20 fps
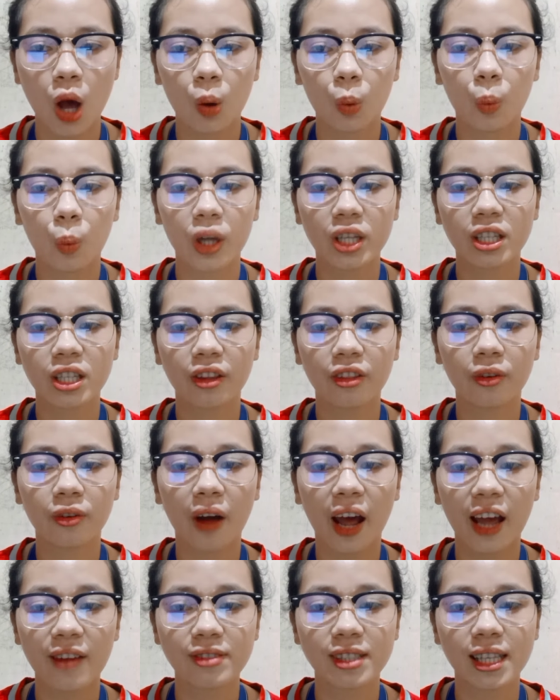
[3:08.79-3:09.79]
which
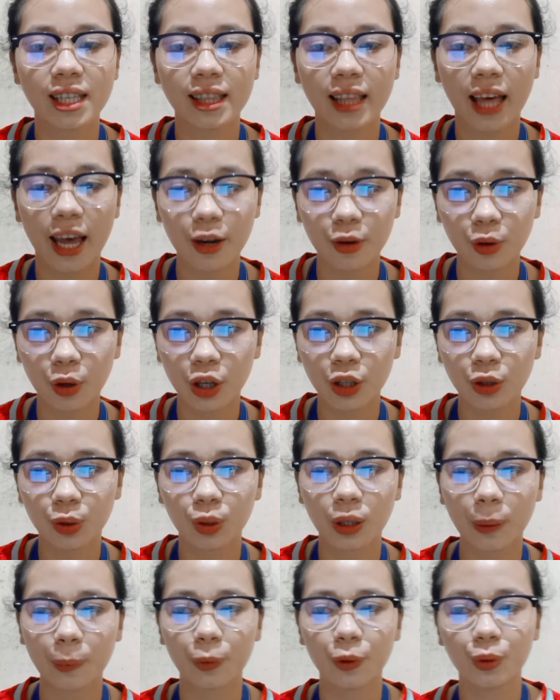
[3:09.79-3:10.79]
drives the thyroid
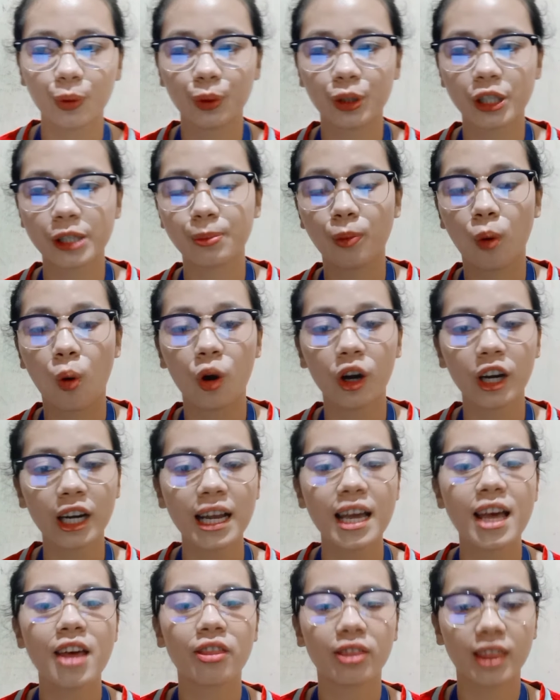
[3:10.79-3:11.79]
to produce more
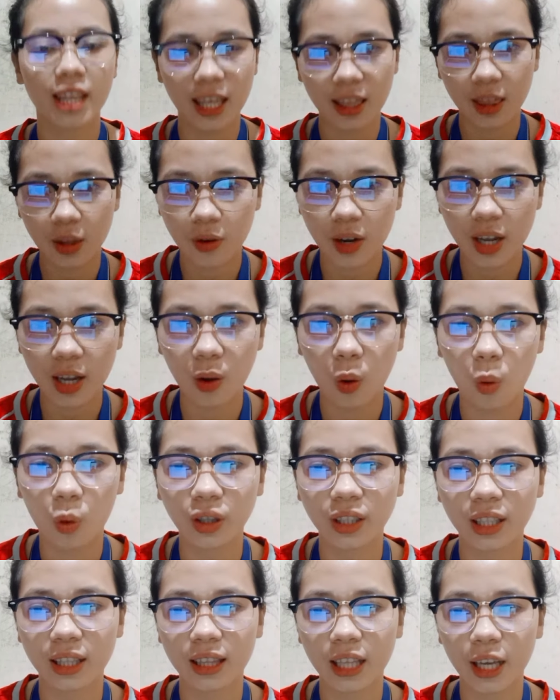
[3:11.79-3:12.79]
T3 or
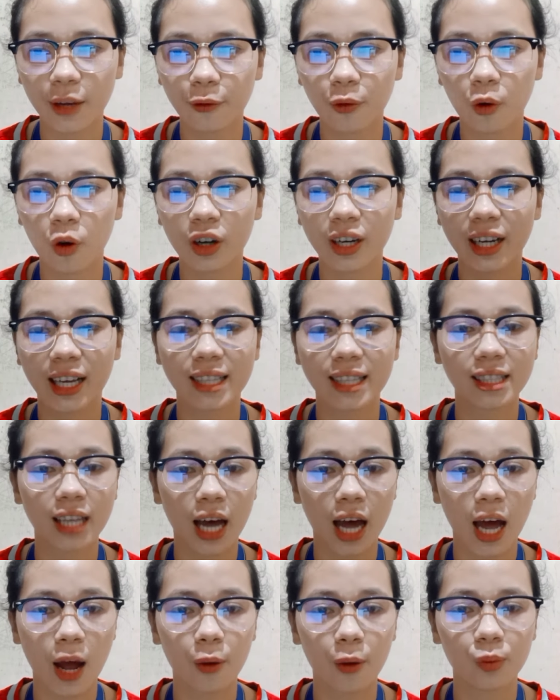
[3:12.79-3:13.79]
the T4 as
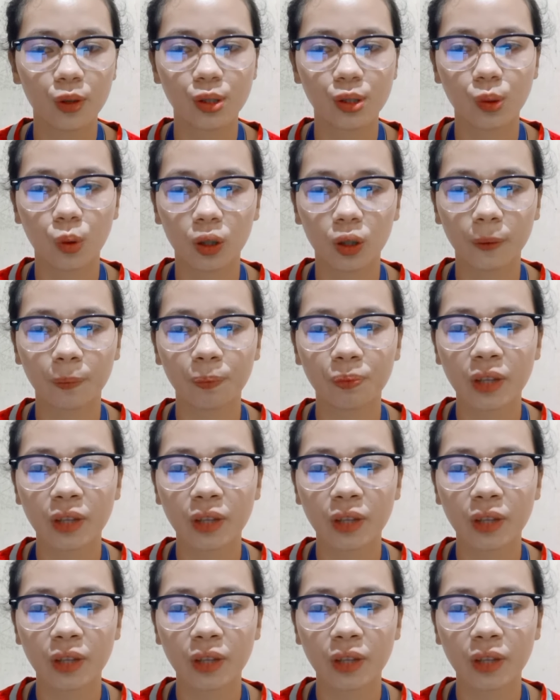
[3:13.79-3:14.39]
a result.